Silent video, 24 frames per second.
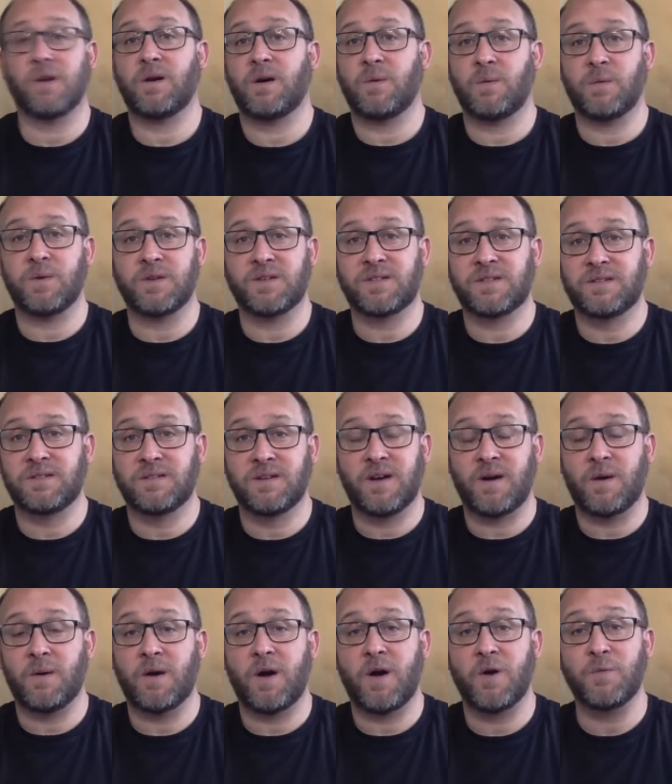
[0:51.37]
I want to,
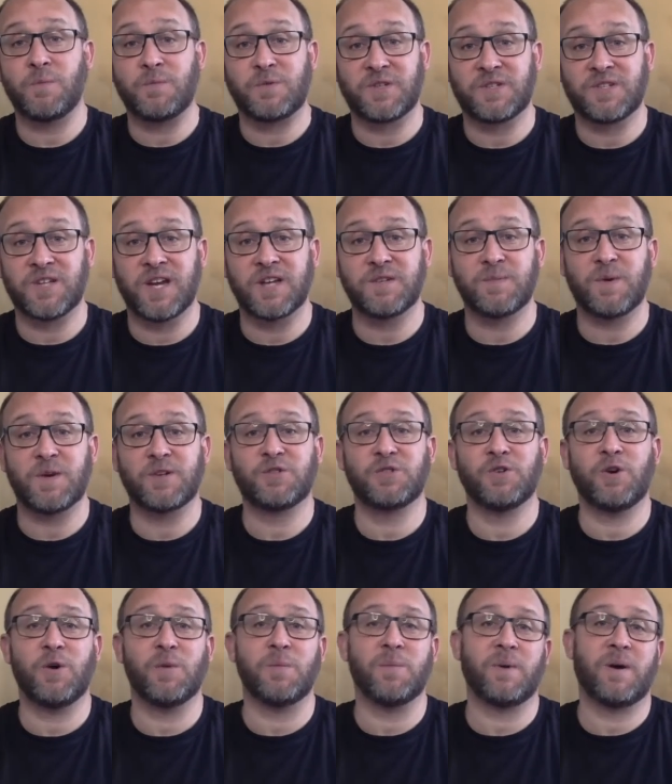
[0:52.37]
I hope to change my
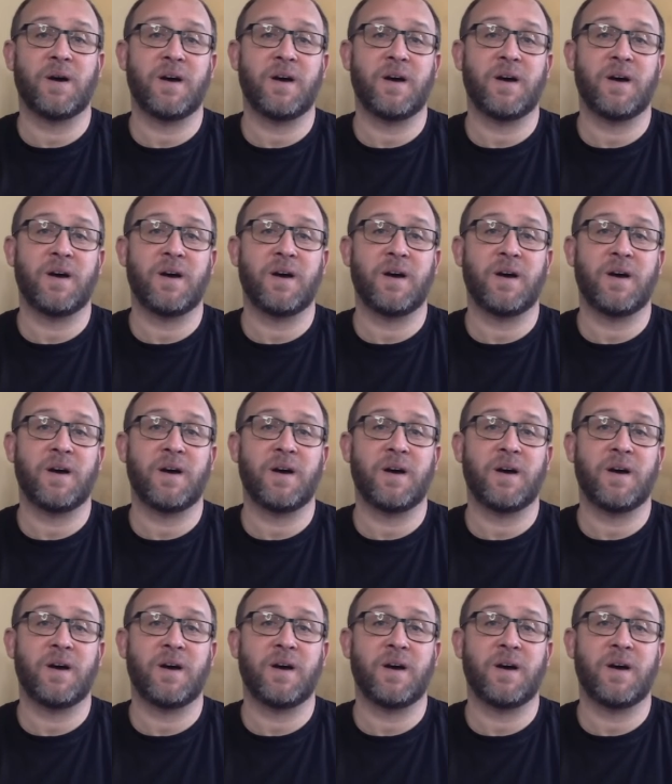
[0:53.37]
job.